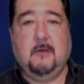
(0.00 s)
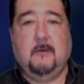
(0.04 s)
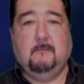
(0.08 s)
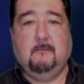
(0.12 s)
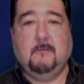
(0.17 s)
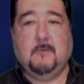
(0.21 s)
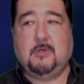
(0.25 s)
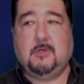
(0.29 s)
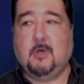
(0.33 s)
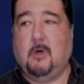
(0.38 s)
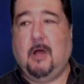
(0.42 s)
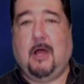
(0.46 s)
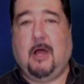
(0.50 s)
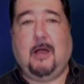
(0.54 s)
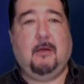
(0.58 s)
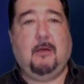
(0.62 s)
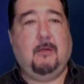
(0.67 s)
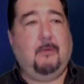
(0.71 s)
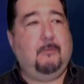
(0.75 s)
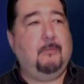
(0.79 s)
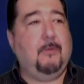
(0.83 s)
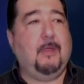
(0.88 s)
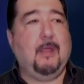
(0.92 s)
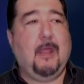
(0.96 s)
So I
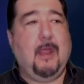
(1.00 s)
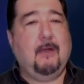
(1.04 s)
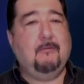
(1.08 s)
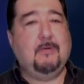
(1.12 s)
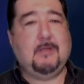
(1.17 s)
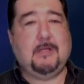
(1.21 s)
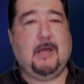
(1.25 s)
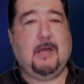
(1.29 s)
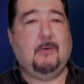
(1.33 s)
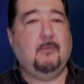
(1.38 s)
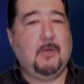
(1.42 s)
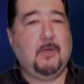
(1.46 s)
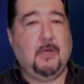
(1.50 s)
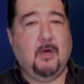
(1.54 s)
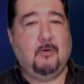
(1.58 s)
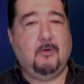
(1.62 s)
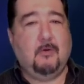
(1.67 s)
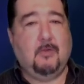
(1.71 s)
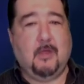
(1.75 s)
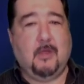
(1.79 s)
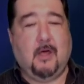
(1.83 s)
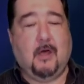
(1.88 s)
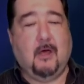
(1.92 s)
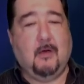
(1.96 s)
mean, every time we go
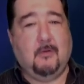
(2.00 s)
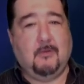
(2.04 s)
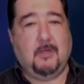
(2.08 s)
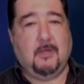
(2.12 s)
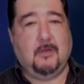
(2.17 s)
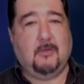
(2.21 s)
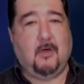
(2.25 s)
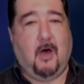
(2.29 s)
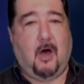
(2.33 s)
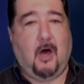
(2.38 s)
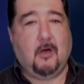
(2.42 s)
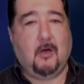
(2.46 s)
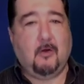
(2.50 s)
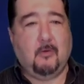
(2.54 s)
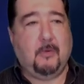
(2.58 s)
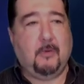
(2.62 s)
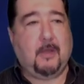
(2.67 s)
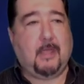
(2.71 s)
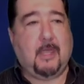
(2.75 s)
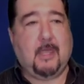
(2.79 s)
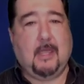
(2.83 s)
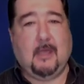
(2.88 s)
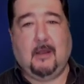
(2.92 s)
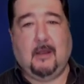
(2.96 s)
to the to the auto
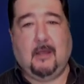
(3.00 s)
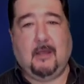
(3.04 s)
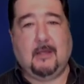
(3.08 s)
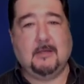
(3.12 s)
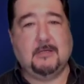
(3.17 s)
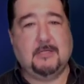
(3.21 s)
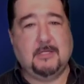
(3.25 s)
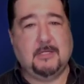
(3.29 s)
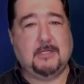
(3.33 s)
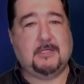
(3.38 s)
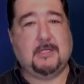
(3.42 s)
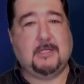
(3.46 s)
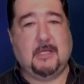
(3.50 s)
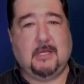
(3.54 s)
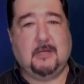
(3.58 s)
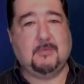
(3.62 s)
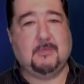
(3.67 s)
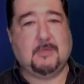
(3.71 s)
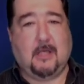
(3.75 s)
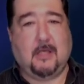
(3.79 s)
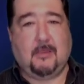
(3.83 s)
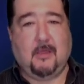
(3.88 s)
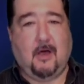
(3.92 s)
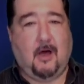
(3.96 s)
mechanic, it just
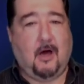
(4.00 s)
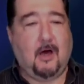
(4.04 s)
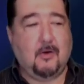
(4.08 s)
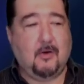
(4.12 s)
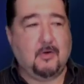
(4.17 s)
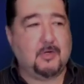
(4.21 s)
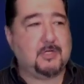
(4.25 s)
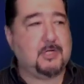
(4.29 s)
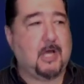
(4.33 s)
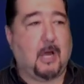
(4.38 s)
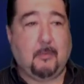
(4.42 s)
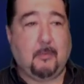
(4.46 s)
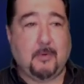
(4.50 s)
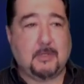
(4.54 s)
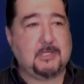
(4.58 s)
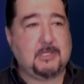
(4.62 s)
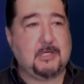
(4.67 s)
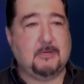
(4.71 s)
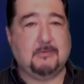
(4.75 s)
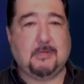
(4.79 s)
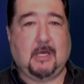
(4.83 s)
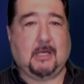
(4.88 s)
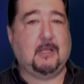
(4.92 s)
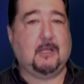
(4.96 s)
seems like the auto shop, it
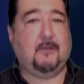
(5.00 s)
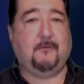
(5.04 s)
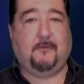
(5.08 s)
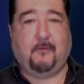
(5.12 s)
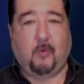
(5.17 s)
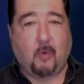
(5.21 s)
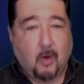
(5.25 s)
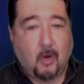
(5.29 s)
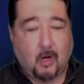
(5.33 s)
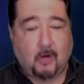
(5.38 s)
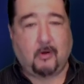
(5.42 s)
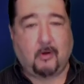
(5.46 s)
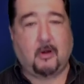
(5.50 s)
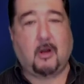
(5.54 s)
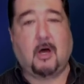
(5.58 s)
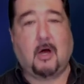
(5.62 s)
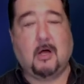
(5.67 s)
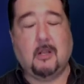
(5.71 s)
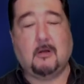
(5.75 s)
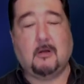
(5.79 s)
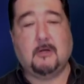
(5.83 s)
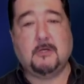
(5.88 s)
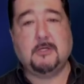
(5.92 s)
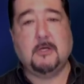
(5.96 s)
seems like it's four hundred
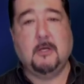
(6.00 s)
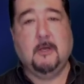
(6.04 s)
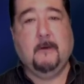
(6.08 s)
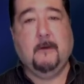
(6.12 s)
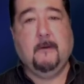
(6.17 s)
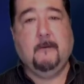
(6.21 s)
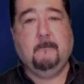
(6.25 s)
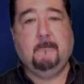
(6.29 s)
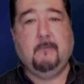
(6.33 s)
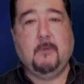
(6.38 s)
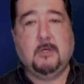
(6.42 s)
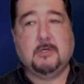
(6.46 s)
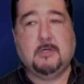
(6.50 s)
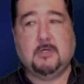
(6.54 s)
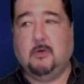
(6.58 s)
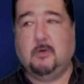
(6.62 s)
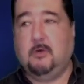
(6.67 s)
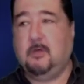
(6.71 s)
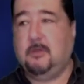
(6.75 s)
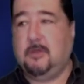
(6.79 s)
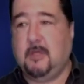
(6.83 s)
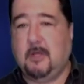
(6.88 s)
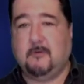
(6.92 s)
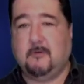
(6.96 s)
dollars. So
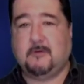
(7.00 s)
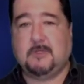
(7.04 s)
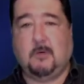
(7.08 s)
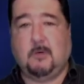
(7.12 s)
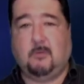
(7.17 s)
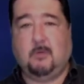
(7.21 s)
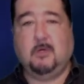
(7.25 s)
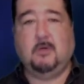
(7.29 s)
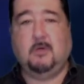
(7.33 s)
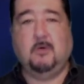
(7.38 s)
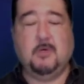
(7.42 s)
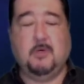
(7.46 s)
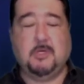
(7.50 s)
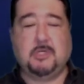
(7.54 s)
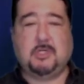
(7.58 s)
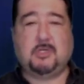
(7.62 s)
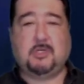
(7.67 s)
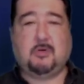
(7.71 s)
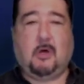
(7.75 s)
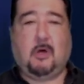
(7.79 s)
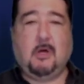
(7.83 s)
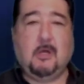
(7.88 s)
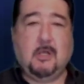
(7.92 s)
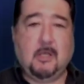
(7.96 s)
you think of someone who is
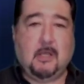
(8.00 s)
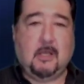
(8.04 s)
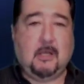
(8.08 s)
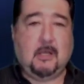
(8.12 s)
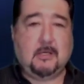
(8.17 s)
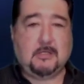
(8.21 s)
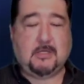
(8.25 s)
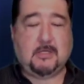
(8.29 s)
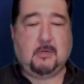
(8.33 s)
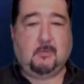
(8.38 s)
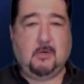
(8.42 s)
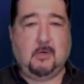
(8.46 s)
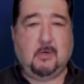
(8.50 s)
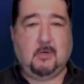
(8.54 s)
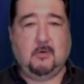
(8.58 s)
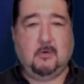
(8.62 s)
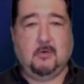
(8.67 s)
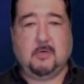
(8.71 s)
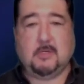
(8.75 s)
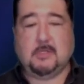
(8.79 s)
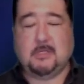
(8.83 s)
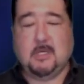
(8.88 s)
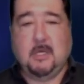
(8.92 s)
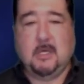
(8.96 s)
struggling and someone who
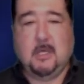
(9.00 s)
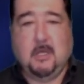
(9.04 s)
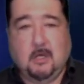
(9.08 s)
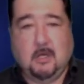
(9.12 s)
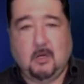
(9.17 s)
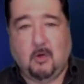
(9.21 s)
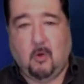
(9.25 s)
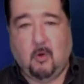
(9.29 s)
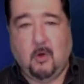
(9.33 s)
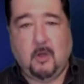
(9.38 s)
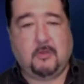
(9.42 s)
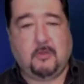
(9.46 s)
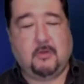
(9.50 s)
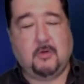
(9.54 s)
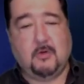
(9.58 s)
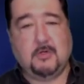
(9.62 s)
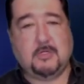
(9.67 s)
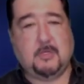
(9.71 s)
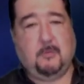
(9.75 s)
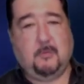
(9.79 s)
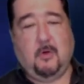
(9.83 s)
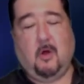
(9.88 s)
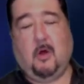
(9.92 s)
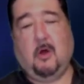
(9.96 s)
is going through
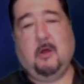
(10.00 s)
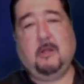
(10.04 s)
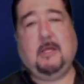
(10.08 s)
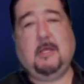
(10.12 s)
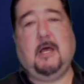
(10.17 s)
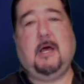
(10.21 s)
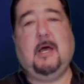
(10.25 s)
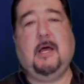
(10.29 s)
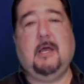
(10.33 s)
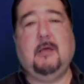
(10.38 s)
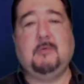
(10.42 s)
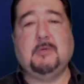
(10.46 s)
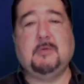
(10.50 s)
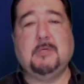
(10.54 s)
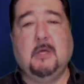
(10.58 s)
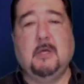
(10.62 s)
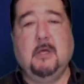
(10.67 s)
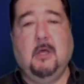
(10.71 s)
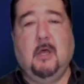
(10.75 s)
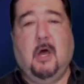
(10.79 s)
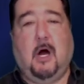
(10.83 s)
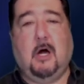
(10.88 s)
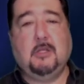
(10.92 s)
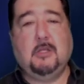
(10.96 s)
some hard times
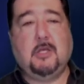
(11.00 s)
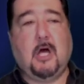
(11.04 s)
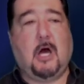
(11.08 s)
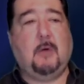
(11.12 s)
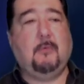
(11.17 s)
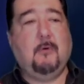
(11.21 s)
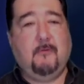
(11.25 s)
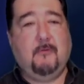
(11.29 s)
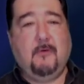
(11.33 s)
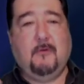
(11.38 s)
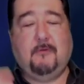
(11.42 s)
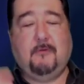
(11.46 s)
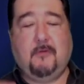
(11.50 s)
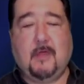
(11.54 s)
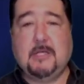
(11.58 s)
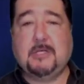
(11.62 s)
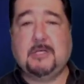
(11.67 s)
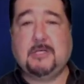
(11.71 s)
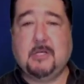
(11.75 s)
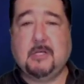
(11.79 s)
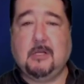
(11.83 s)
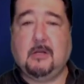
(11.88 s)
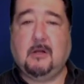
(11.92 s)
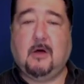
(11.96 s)
on top of
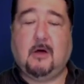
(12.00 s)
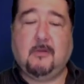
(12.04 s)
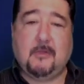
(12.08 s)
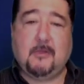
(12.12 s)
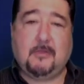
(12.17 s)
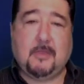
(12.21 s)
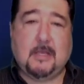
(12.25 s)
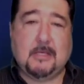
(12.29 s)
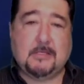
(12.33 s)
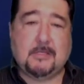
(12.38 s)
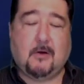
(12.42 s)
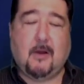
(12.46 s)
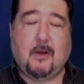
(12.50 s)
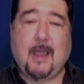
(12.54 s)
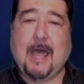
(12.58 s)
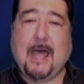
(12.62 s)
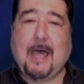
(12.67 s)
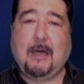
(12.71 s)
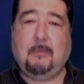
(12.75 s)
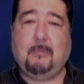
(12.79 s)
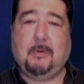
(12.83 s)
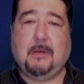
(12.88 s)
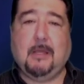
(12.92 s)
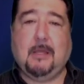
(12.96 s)
inflation and all the things that are
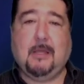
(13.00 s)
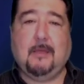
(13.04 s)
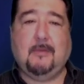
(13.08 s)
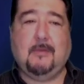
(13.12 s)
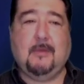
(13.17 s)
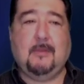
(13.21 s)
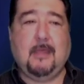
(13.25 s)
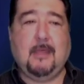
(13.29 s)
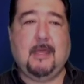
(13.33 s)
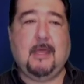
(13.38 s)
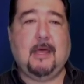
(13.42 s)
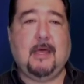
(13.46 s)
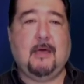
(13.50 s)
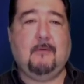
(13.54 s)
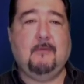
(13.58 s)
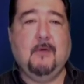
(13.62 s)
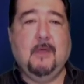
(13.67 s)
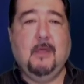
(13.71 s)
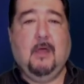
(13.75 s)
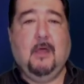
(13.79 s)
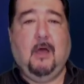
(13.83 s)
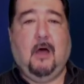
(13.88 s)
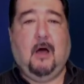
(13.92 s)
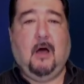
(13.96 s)
happening, and then they have
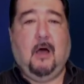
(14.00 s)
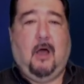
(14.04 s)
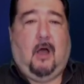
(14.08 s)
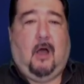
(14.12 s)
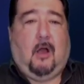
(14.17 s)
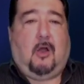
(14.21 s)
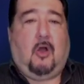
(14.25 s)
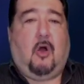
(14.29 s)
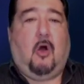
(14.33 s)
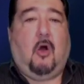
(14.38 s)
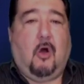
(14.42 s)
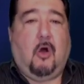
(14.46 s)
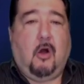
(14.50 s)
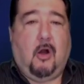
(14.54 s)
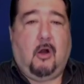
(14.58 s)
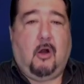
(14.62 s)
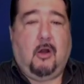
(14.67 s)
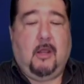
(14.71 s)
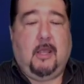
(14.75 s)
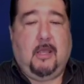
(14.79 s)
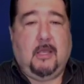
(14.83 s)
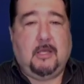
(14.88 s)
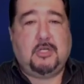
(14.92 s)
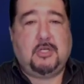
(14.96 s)
a, a
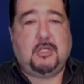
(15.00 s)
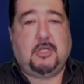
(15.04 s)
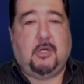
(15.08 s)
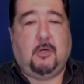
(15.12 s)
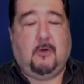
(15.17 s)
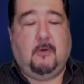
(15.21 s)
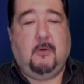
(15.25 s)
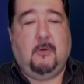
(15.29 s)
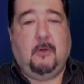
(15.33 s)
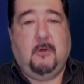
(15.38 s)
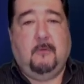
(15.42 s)
car issue